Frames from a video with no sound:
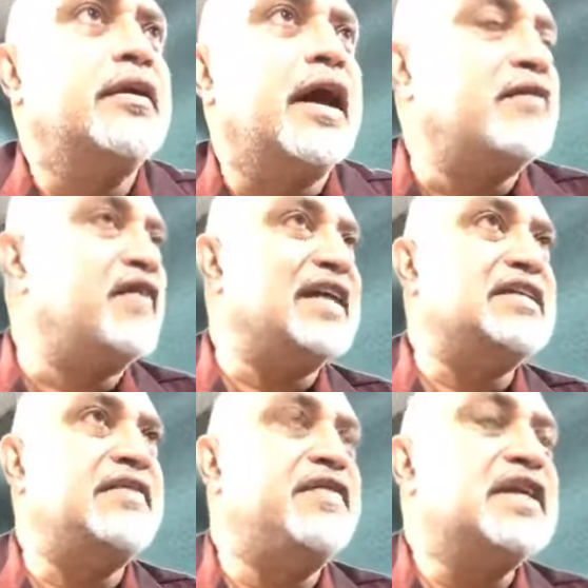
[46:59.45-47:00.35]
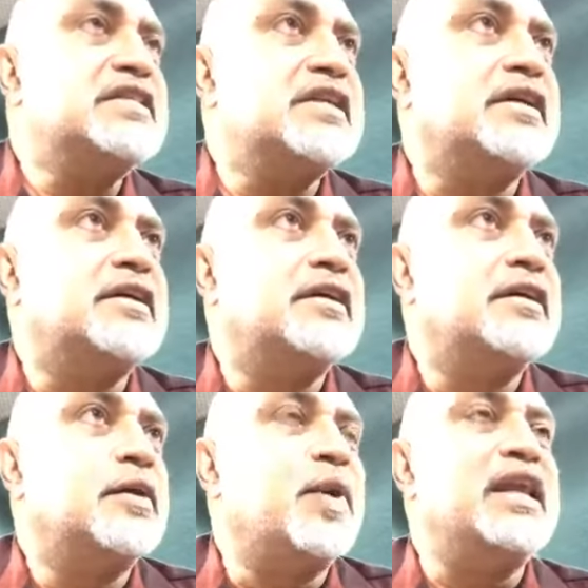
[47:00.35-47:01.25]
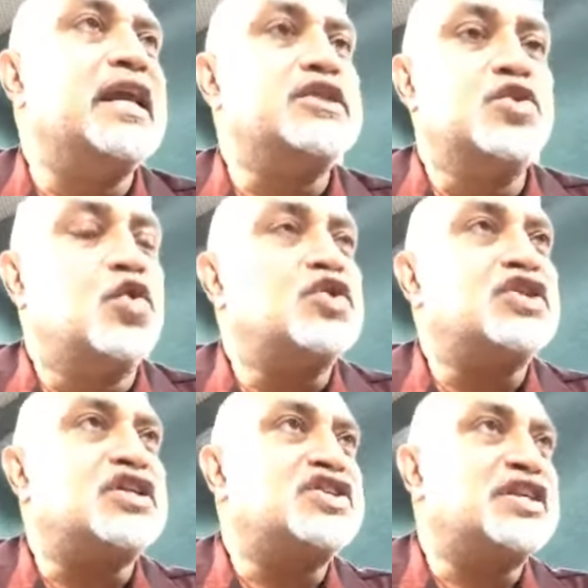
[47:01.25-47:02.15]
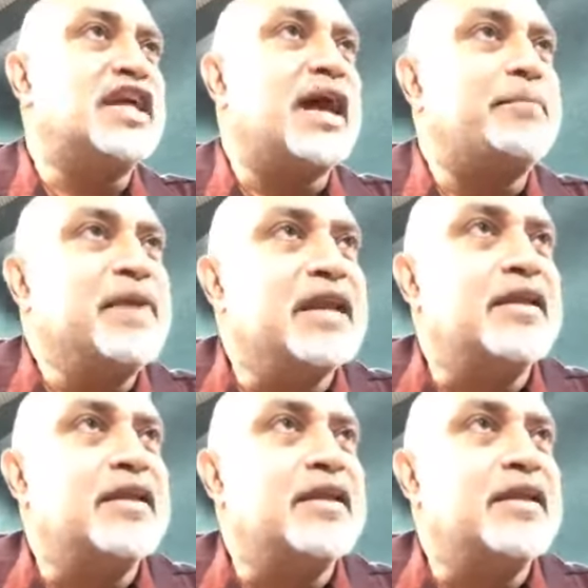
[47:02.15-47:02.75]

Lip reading: and vice versa, when there is no such thing happening.